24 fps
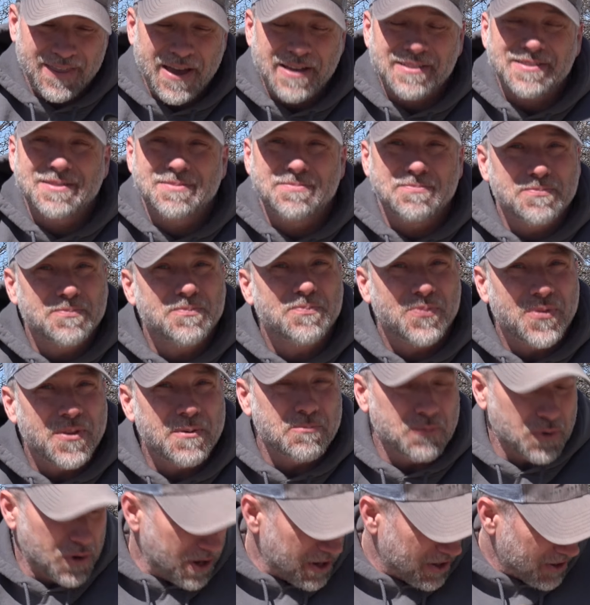that's
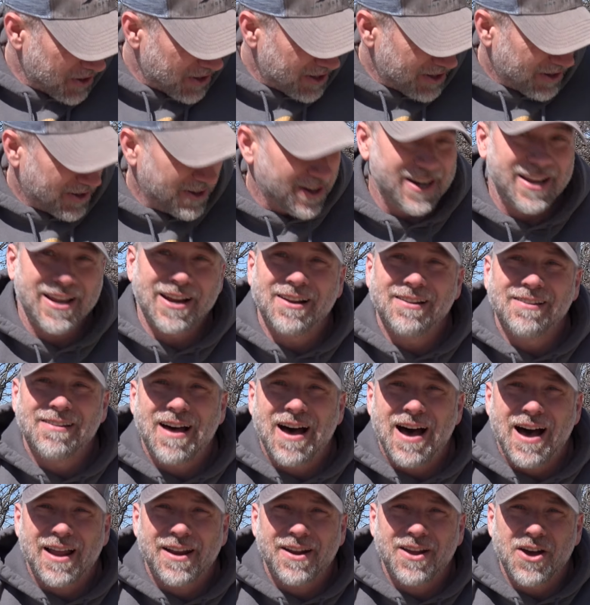pretty good. You're gonna get a
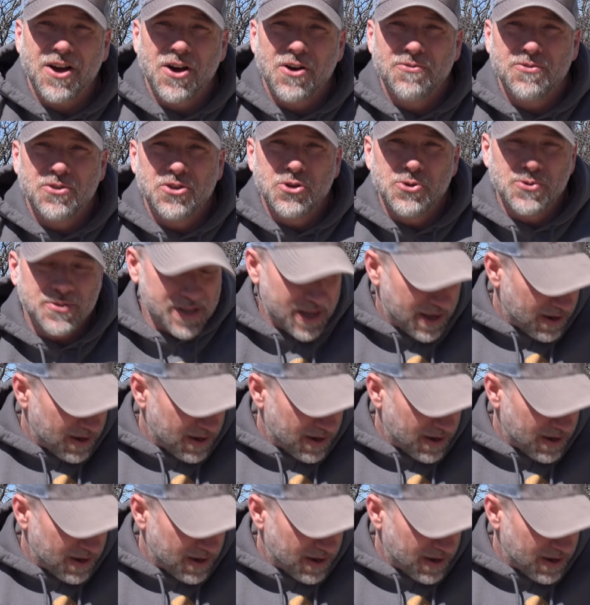lot of use